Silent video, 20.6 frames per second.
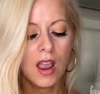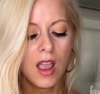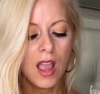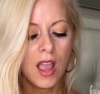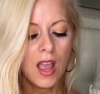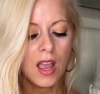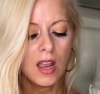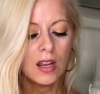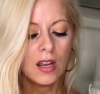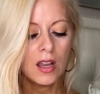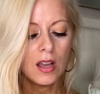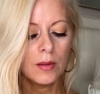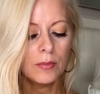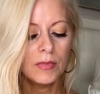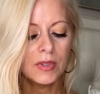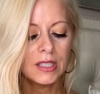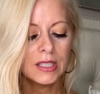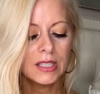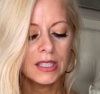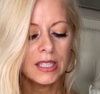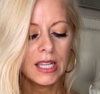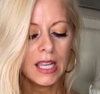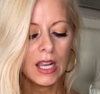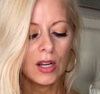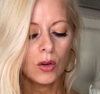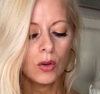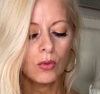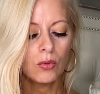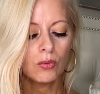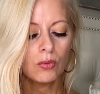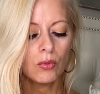And um, this is
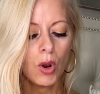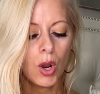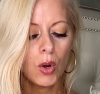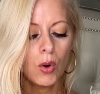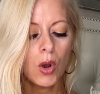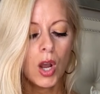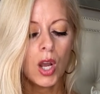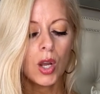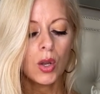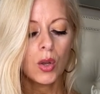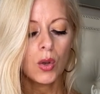again, Grow